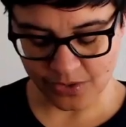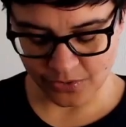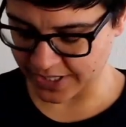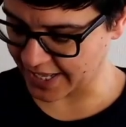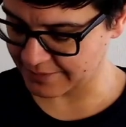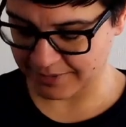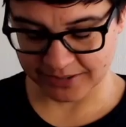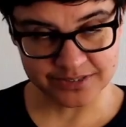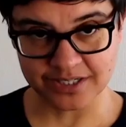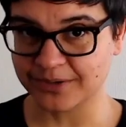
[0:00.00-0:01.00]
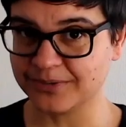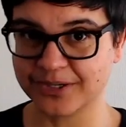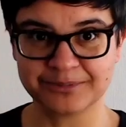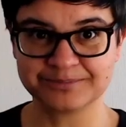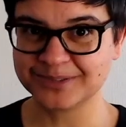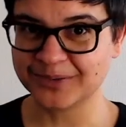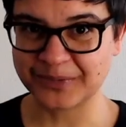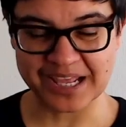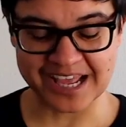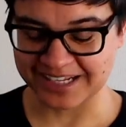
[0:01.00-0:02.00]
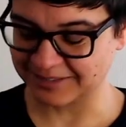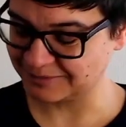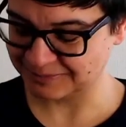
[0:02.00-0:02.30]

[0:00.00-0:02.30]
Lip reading: Oh yeah, Belter Loader. Oh yeah.